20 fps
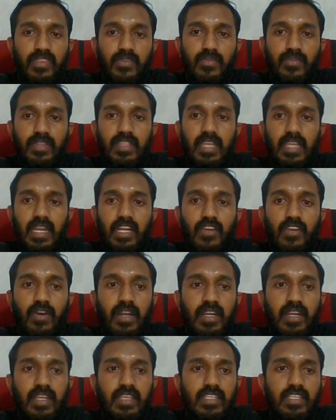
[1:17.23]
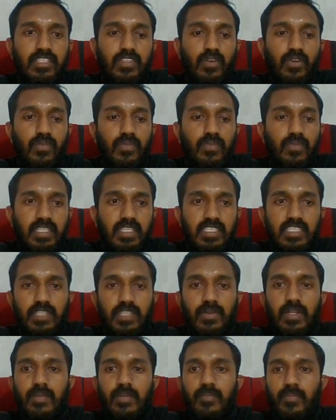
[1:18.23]
with the advantage of
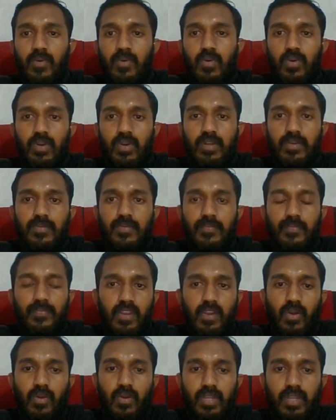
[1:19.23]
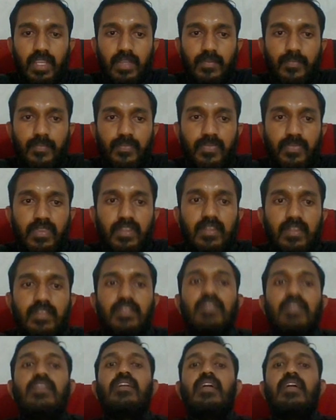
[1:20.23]
d7 pawn. Okay,
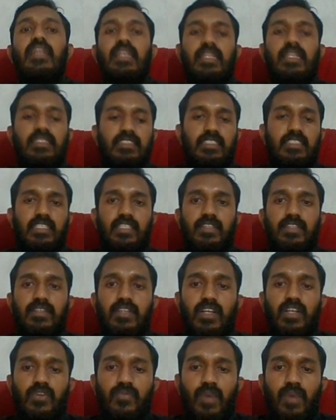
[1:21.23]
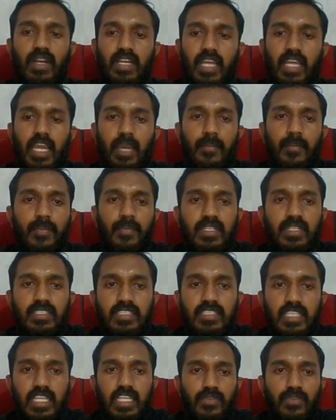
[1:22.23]
let's see what
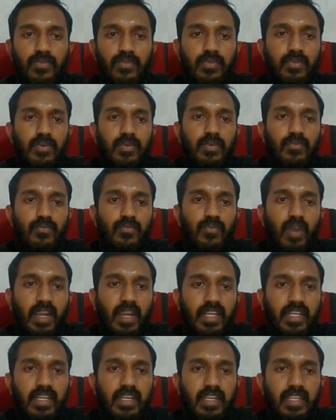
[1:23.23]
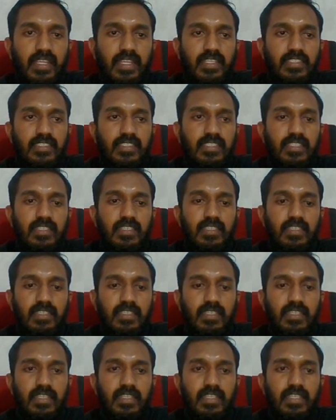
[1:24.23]
happens if white takes the
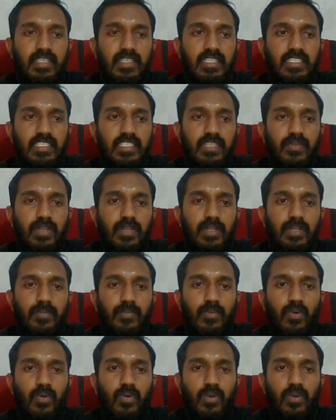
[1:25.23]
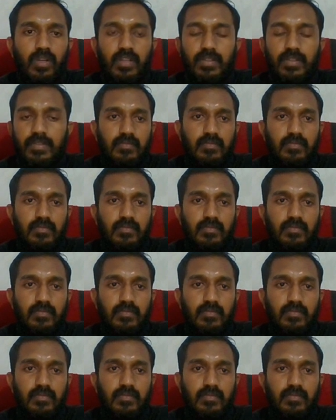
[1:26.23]
d7 pawn.